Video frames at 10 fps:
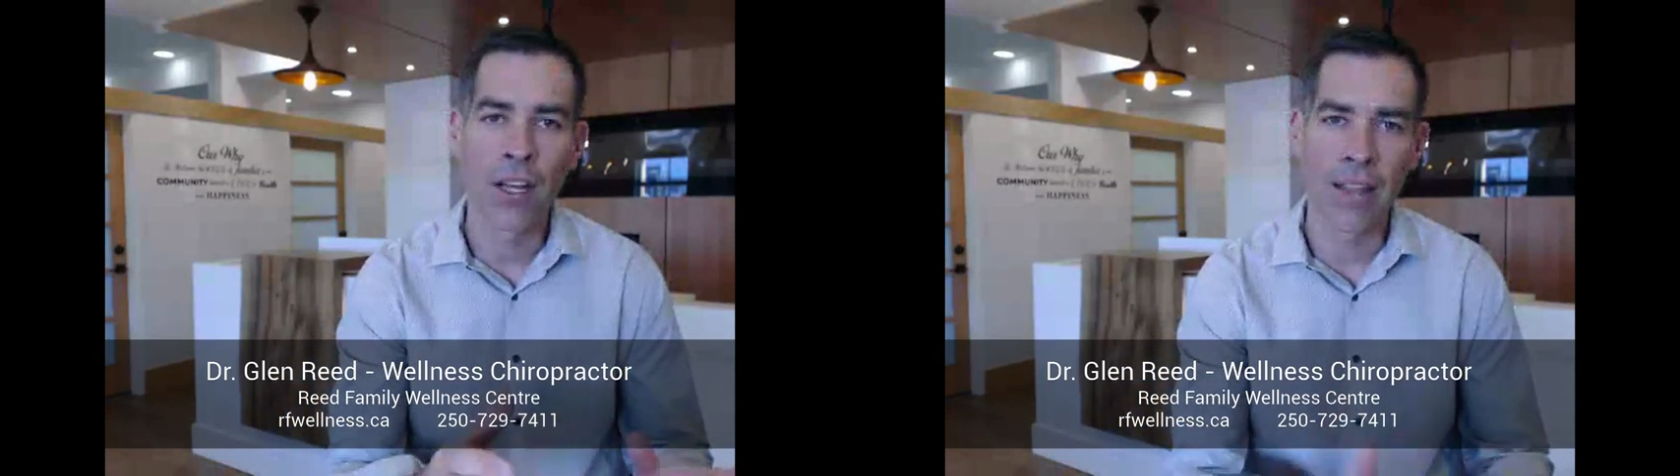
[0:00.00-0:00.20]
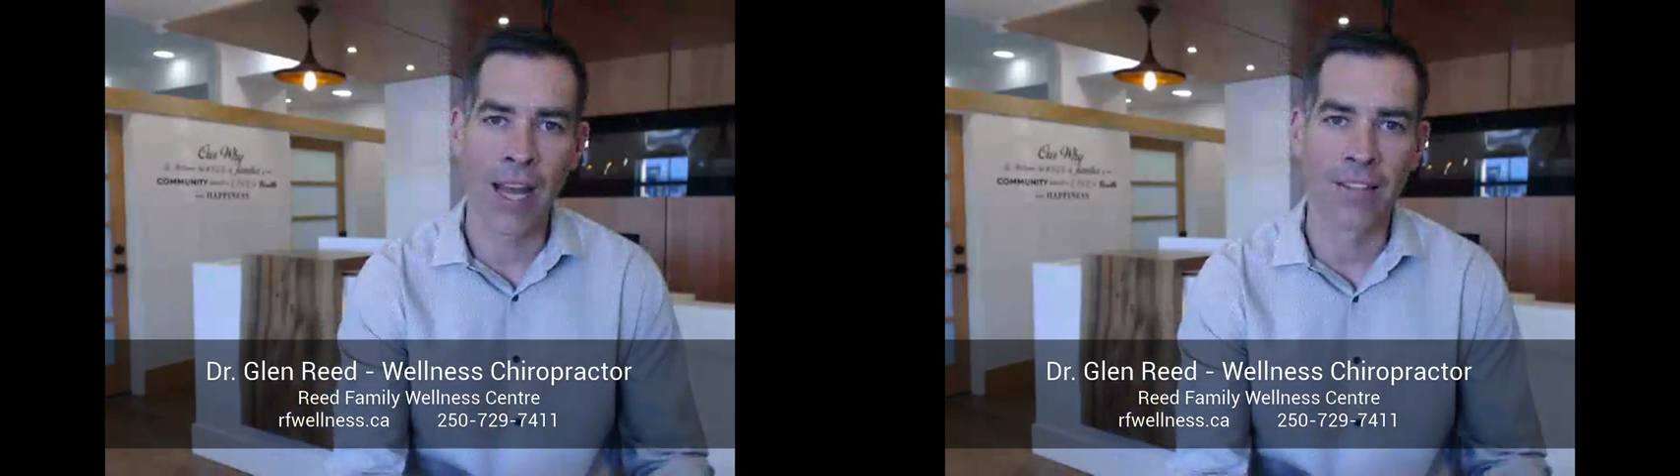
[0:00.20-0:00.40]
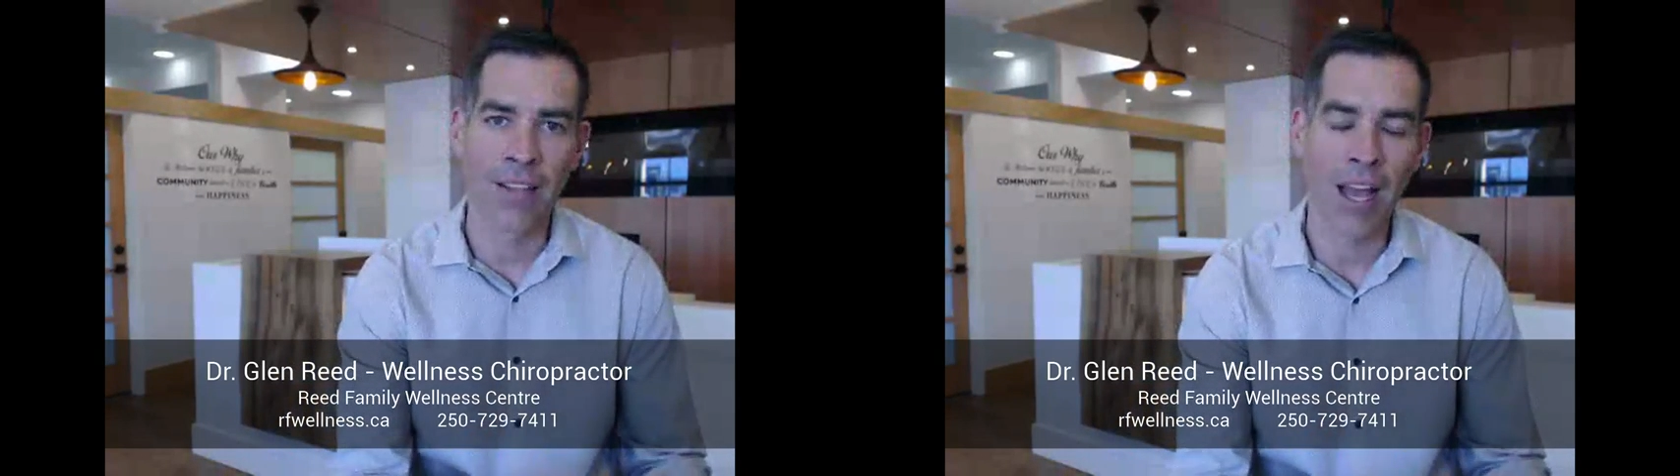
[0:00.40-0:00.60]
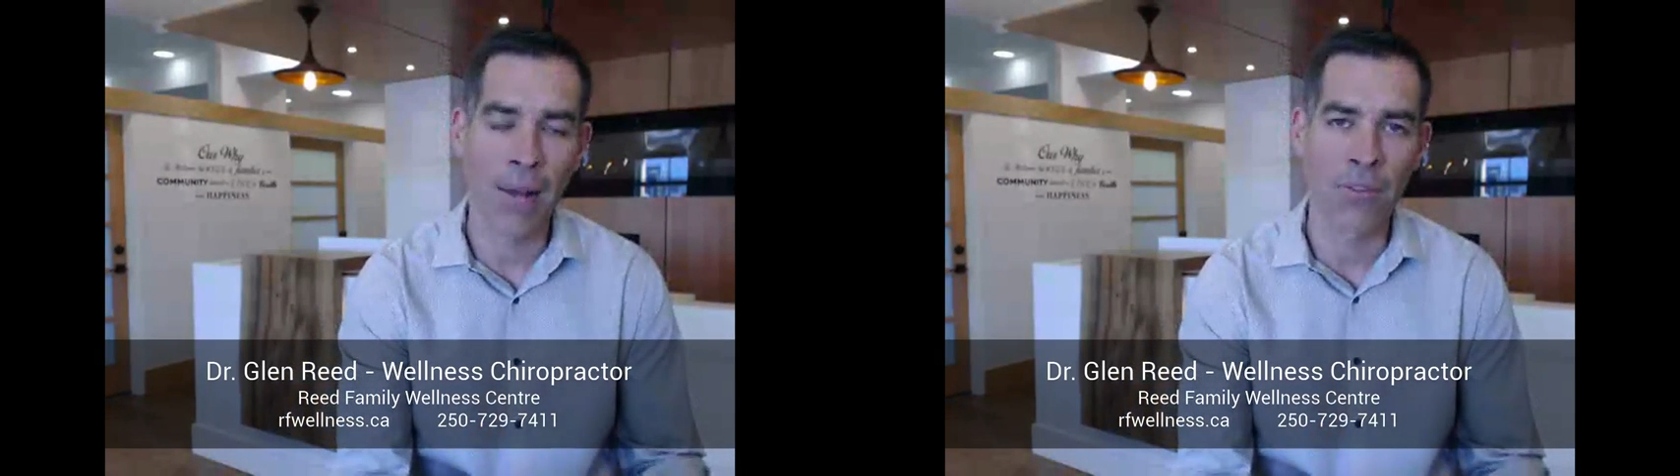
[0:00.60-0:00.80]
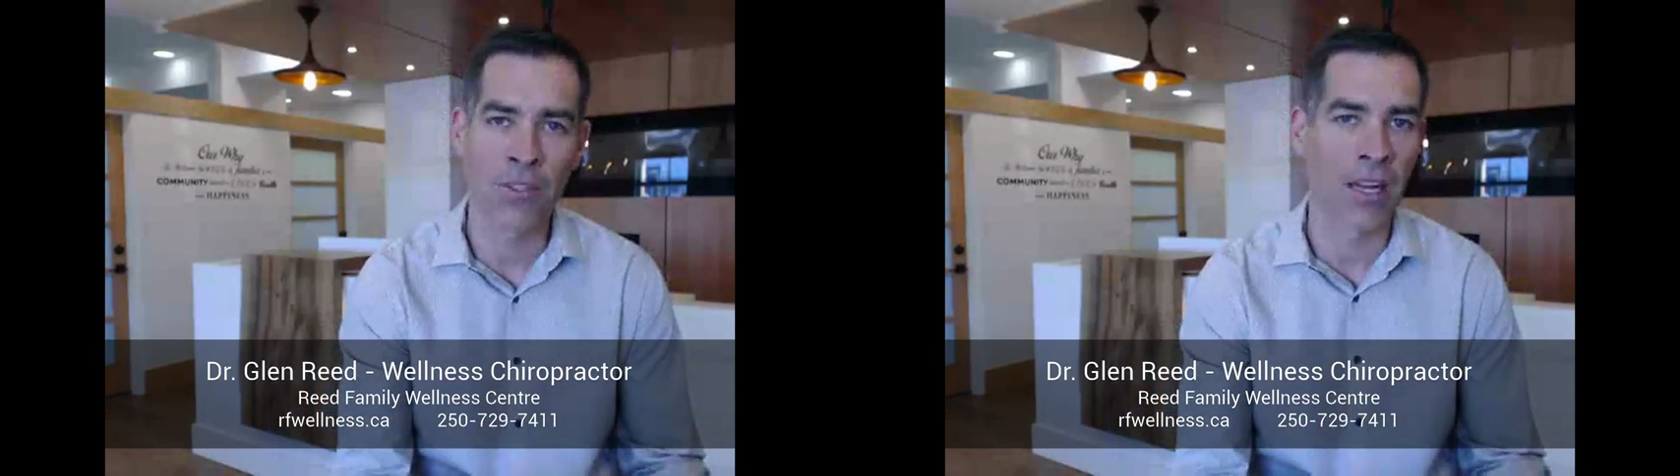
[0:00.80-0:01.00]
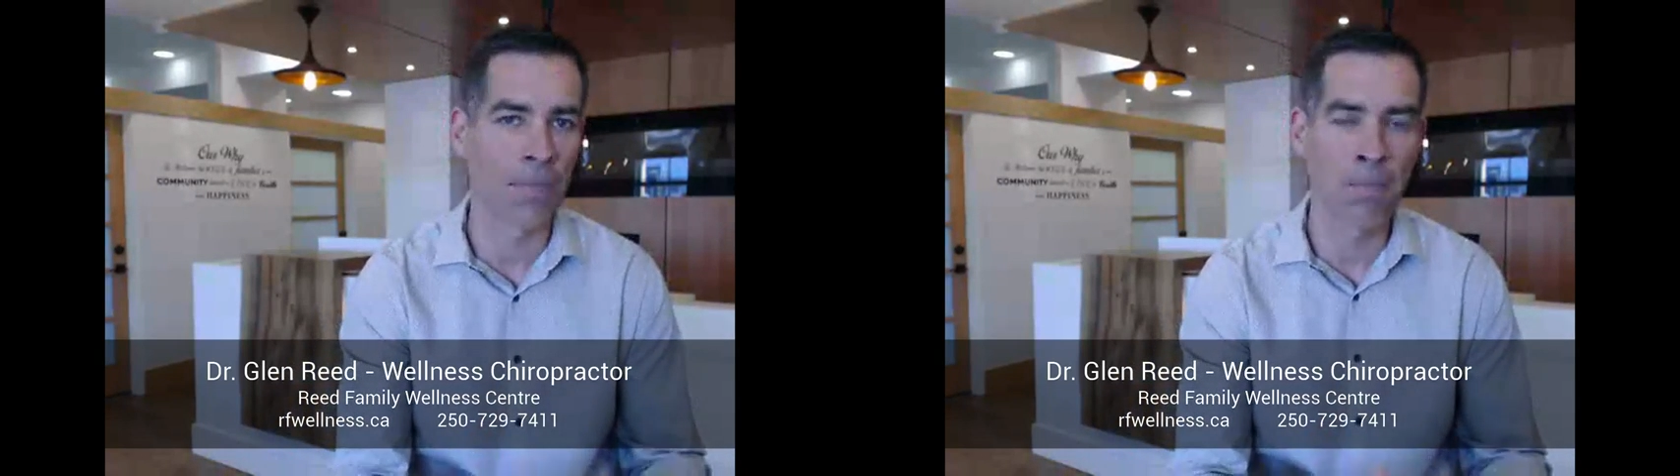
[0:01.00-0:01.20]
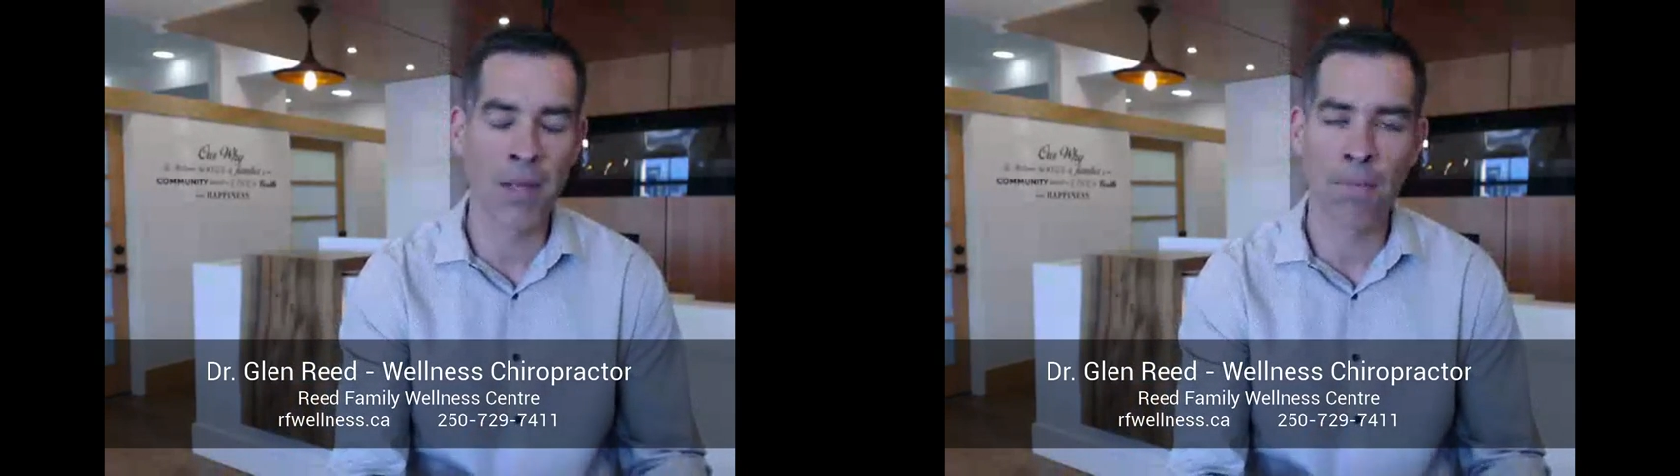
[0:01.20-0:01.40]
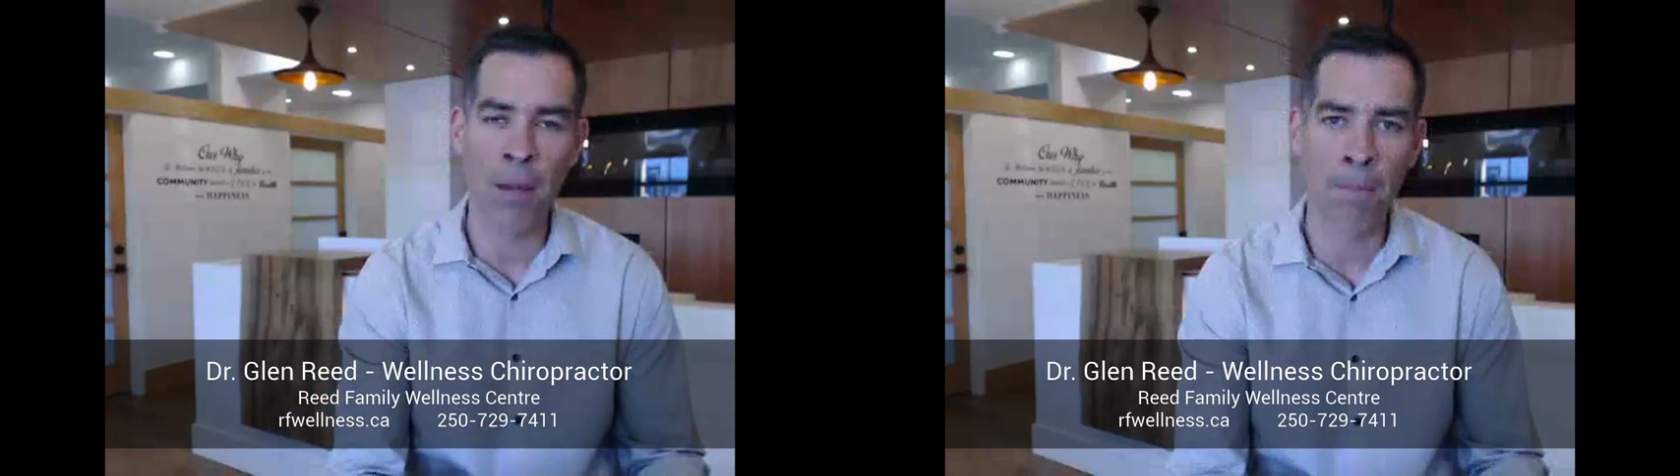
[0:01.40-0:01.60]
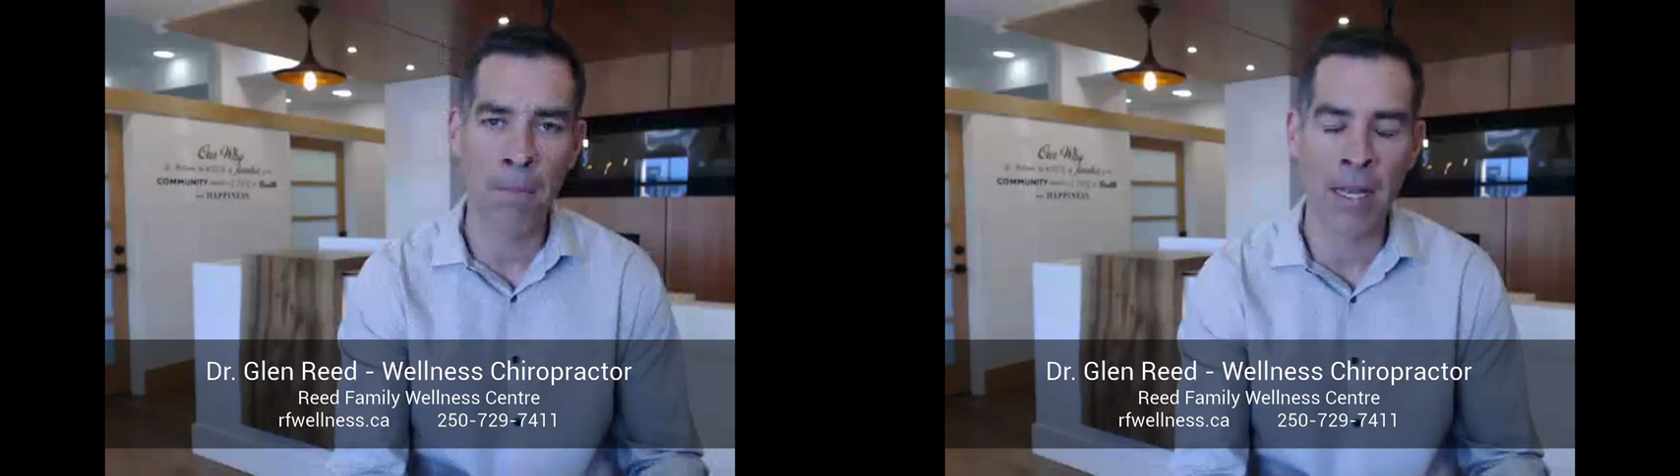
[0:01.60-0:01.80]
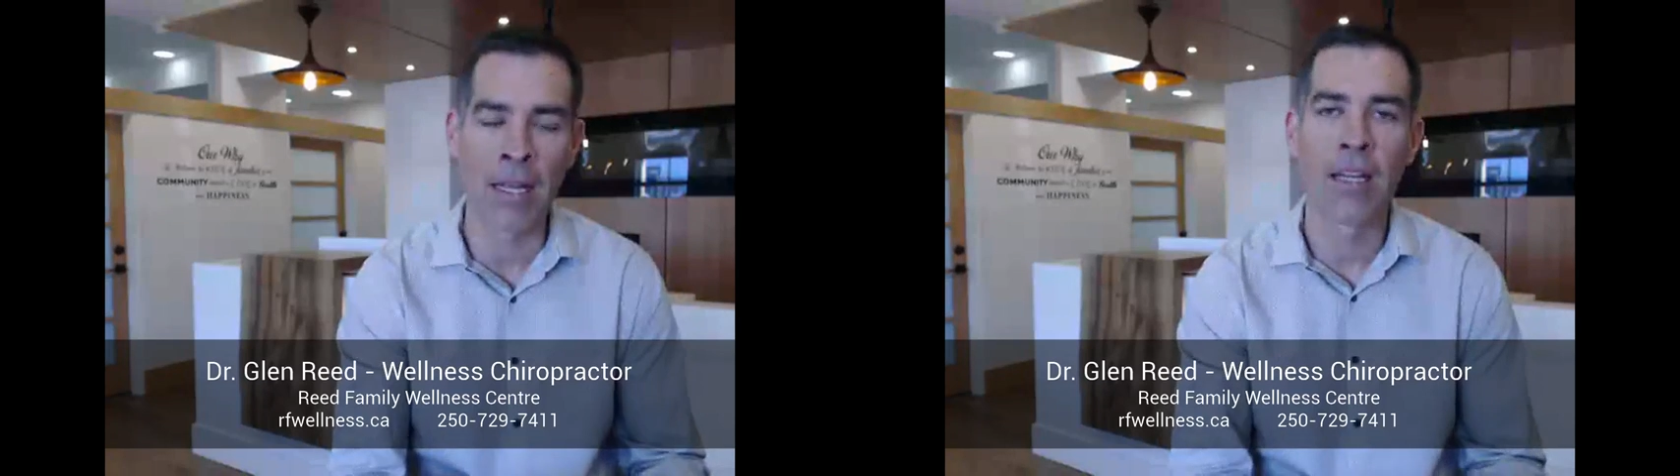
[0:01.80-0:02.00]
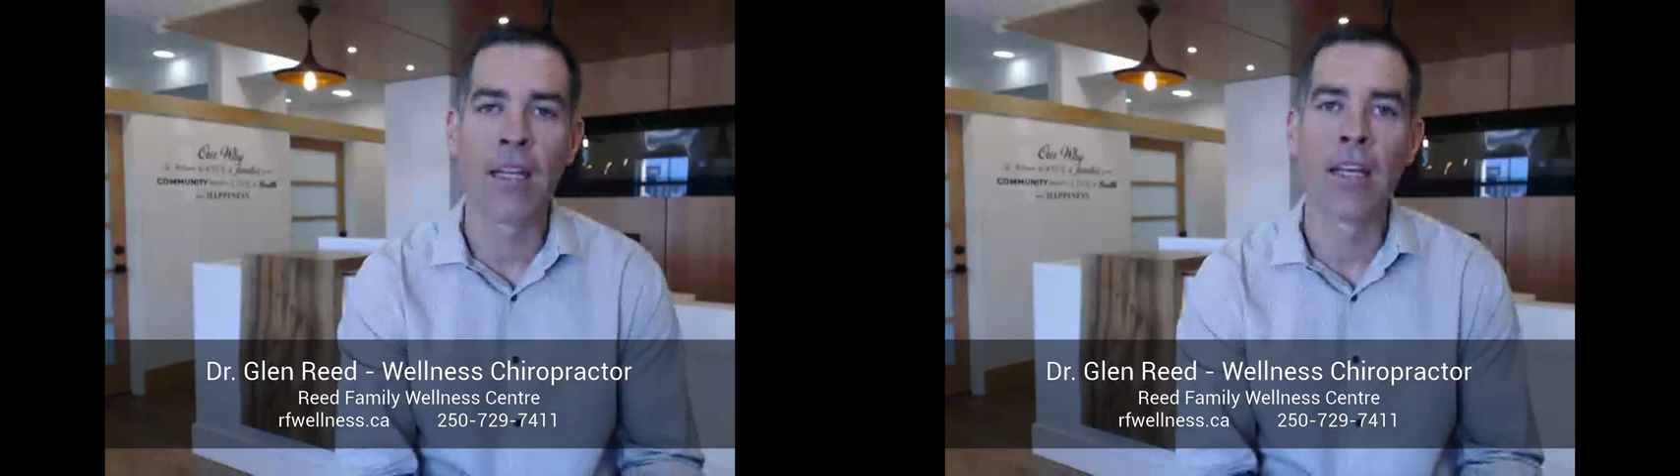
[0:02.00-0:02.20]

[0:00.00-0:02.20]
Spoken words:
that time set minute by minute